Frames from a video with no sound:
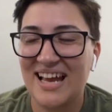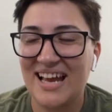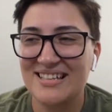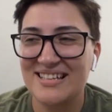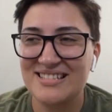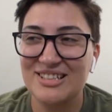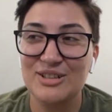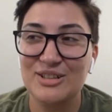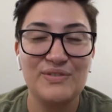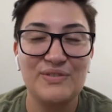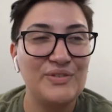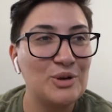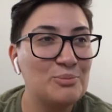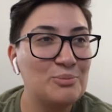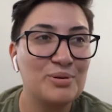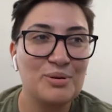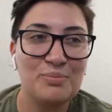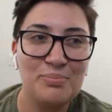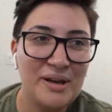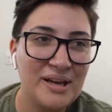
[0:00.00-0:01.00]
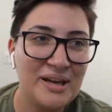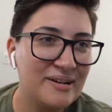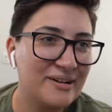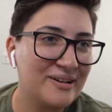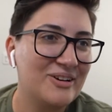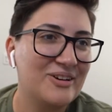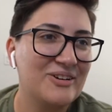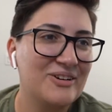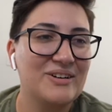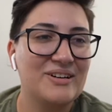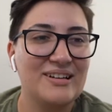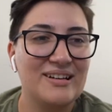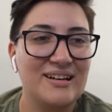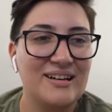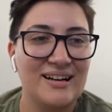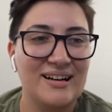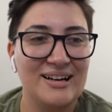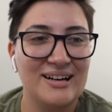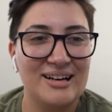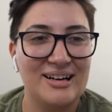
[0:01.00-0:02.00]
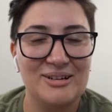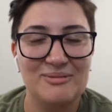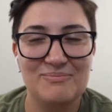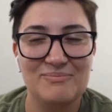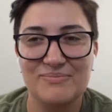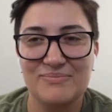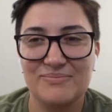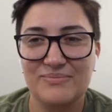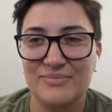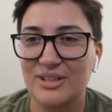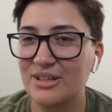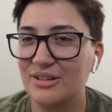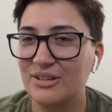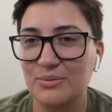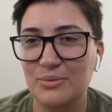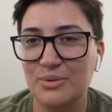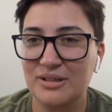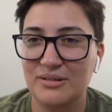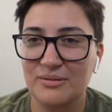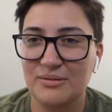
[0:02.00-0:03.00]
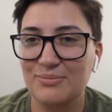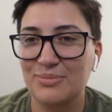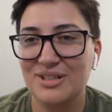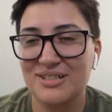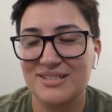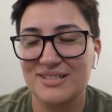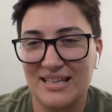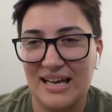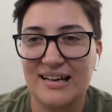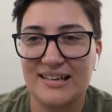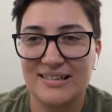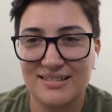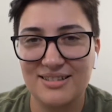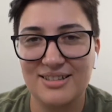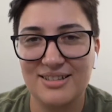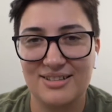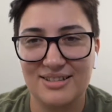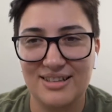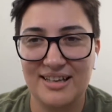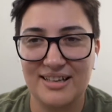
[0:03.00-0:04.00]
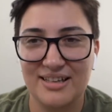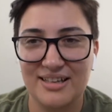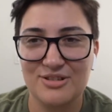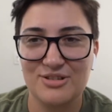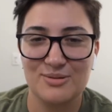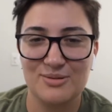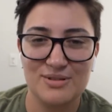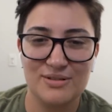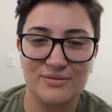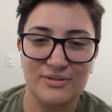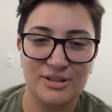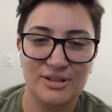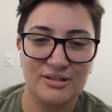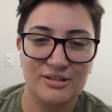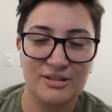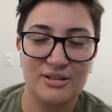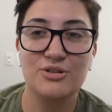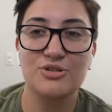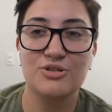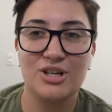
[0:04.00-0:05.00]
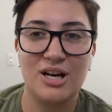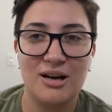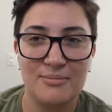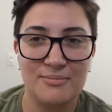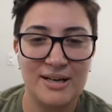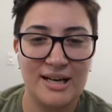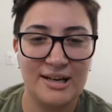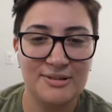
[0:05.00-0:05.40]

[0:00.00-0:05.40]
yeah, did you feel prepared? You know, what does that look like in terms of your job